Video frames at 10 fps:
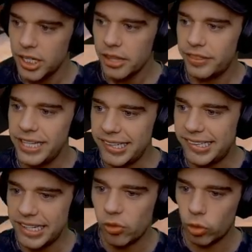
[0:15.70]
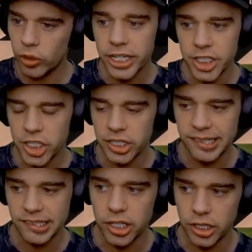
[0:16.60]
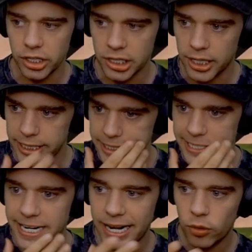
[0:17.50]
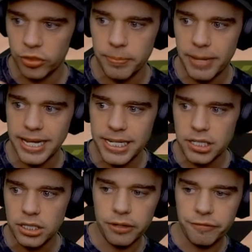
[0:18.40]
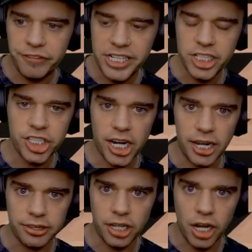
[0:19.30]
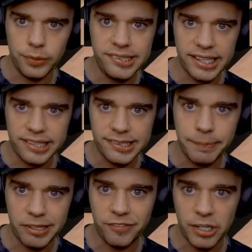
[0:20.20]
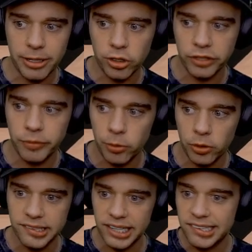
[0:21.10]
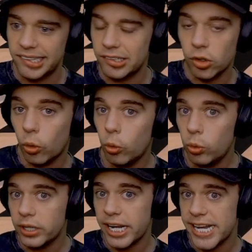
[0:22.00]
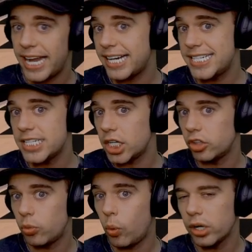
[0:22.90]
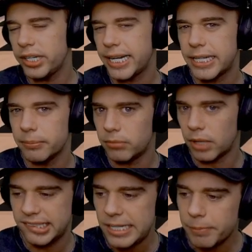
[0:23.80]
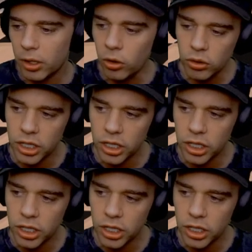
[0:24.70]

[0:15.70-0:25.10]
this is what your kitchen is going to look like. Now, the main feature that I would say is the best thing about Cooking for Blockheads is it's all connected as one, like, multi-block.